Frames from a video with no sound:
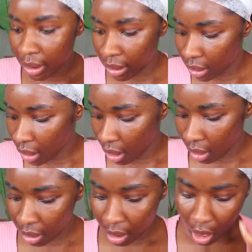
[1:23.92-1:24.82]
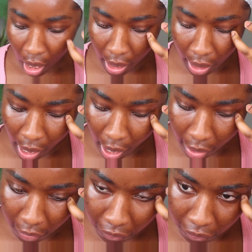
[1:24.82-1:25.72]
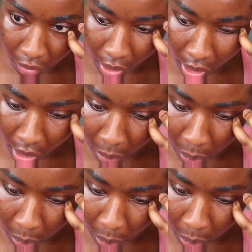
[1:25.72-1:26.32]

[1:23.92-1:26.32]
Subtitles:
is done. I have a